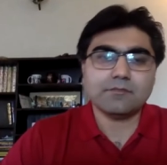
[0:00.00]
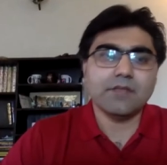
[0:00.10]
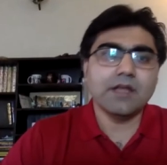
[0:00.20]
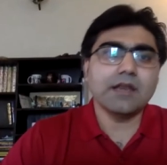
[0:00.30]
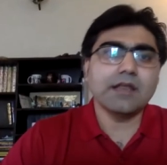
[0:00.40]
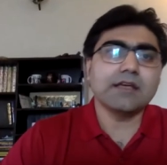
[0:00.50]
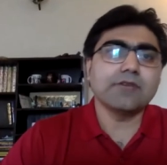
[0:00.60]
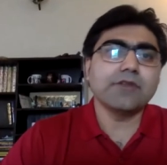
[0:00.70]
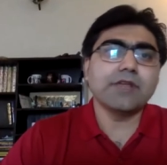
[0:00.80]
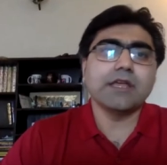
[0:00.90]
And like
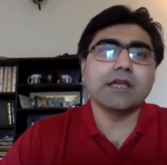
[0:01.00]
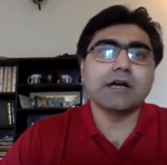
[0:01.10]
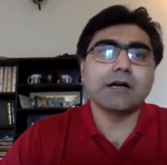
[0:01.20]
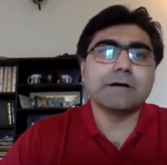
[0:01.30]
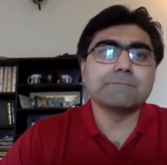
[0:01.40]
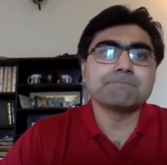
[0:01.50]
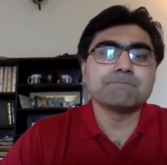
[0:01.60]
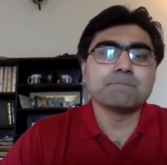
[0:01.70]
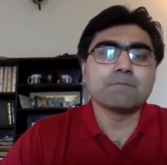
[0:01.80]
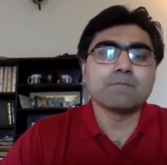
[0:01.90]
every uh,
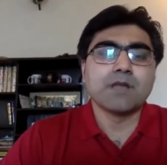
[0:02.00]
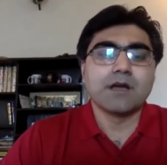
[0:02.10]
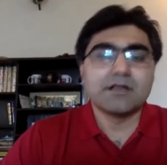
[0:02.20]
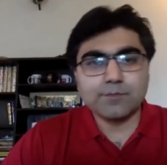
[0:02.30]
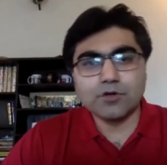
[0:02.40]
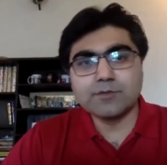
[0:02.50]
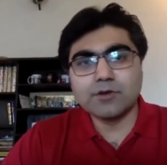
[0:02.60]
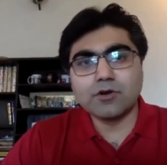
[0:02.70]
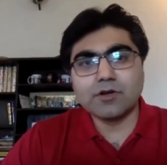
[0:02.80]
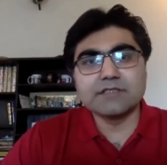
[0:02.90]

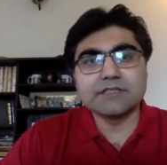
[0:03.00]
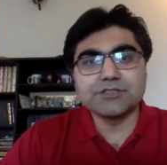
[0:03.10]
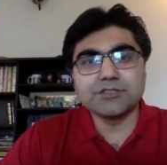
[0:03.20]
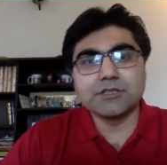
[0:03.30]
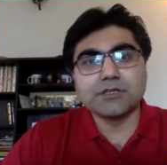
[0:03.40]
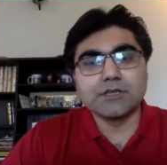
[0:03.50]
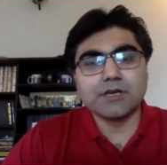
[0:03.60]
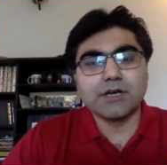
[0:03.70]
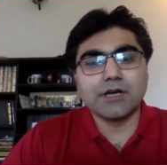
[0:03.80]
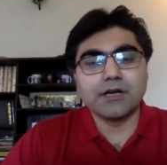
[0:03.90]
responsible organization
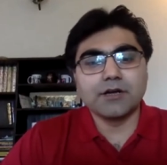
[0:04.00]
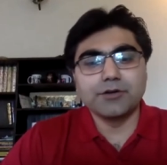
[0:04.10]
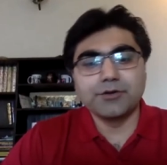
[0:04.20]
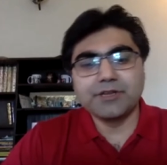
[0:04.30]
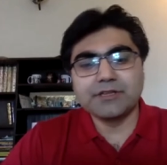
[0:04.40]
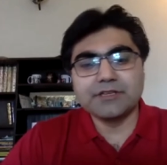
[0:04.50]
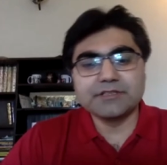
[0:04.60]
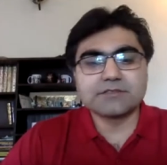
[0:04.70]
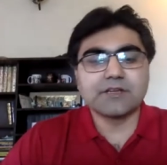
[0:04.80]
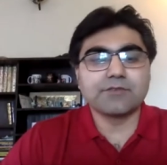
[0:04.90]
uh, during
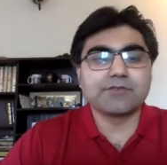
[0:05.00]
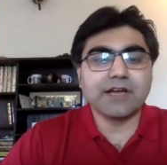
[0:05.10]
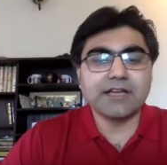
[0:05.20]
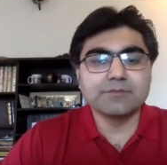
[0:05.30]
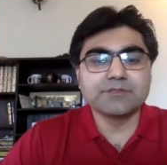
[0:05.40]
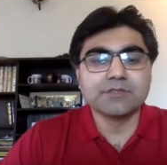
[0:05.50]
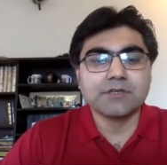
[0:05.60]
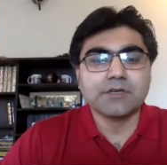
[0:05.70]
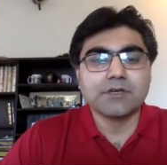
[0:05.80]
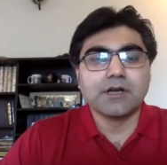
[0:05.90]
these tough times,
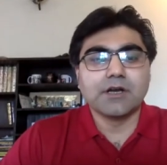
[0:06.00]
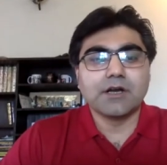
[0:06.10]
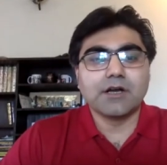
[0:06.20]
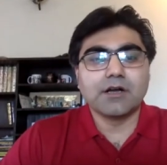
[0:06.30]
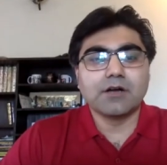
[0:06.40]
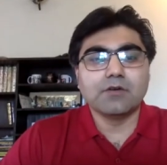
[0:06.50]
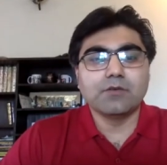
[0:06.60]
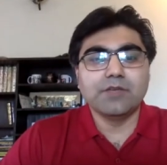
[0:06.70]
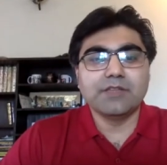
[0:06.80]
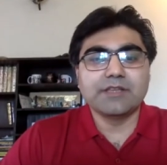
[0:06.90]
uh,
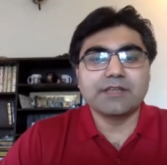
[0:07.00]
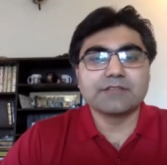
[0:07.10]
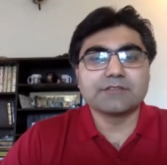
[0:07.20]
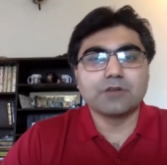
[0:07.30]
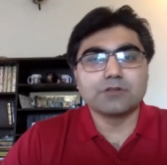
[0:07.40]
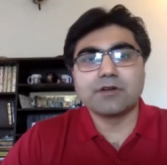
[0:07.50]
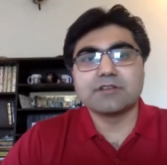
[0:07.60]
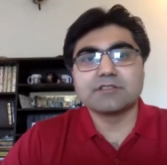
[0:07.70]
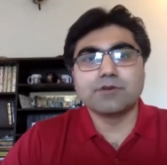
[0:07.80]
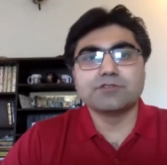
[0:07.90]
we think it's also a
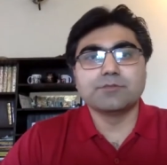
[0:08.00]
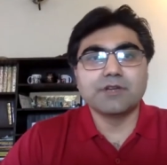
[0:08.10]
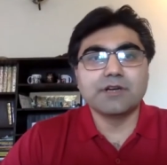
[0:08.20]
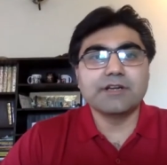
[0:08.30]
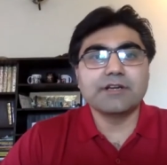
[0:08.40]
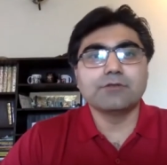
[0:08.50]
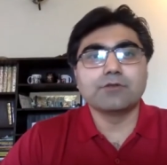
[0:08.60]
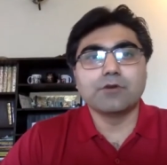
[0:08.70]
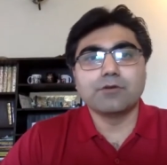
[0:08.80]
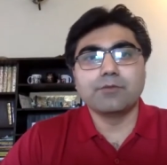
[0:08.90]
responsibility to
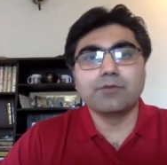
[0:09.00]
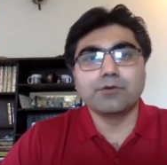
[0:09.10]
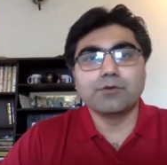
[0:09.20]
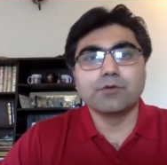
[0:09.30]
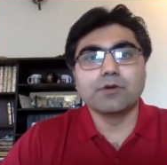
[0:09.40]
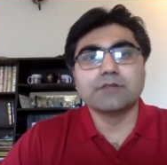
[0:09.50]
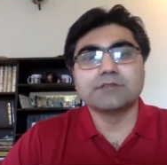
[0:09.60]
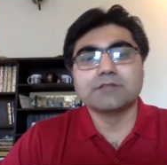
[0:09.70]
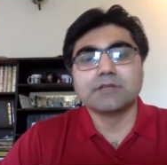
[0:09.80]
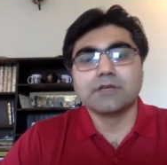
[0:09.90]
contribute towards